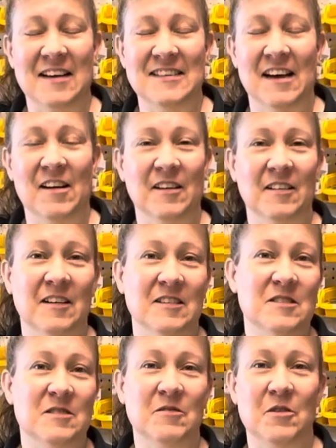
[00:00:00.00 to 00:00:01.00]
down,
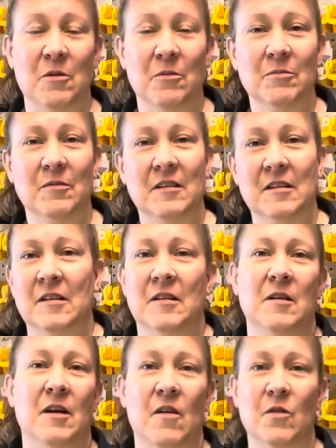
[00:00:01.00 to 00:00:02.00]
unless, you know,
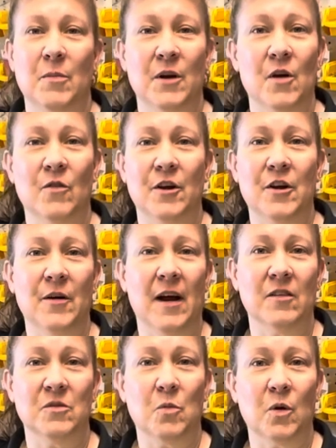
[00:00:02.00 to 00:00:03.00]
everybody over here
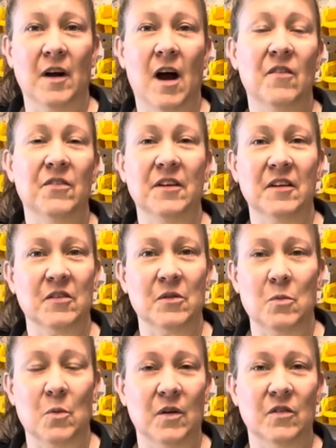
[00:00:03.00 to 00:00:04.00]
has more confidence
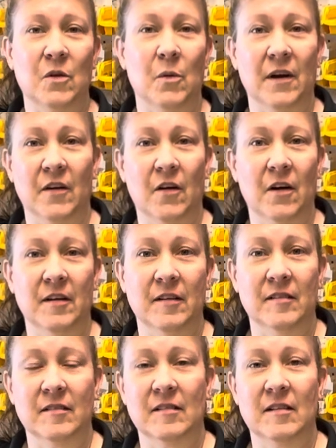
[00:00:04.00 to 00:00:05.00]
in what's going on. And